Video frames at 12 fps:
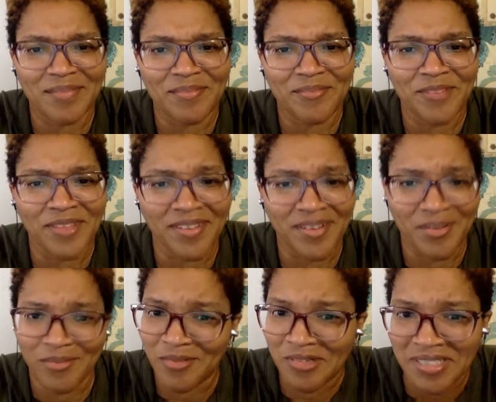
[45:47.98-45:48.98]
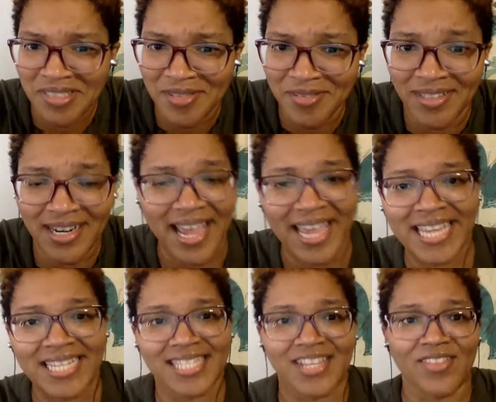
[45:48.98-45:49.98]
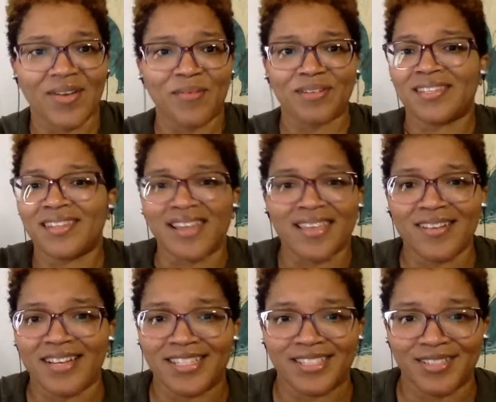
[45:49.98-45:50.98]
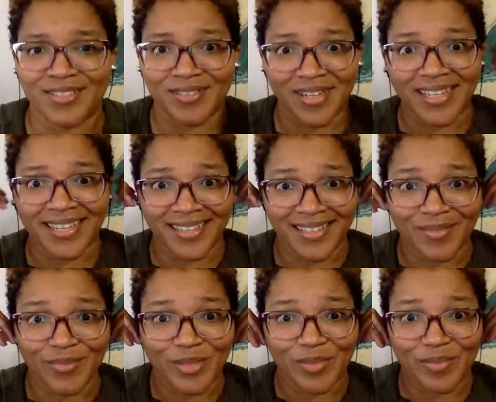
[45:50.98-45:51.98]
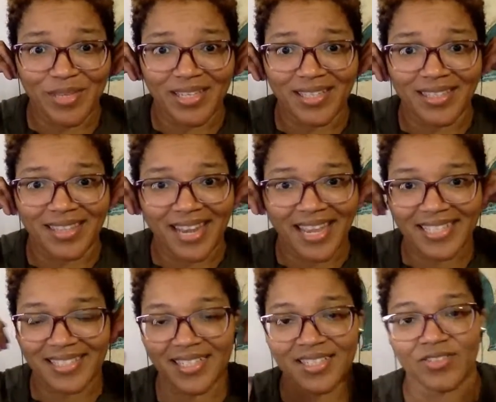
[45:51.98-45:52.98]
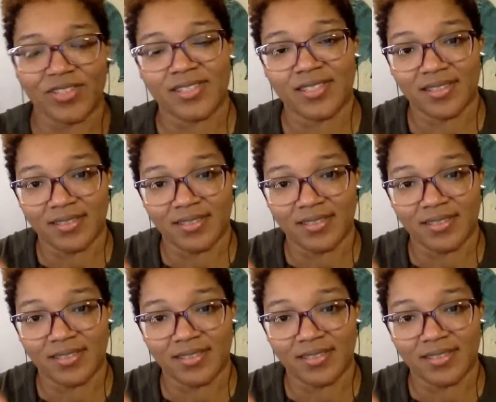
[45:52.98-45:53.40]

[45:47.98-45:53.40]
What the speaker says: whether you want to or not. And so there was another issue again with me that I had to address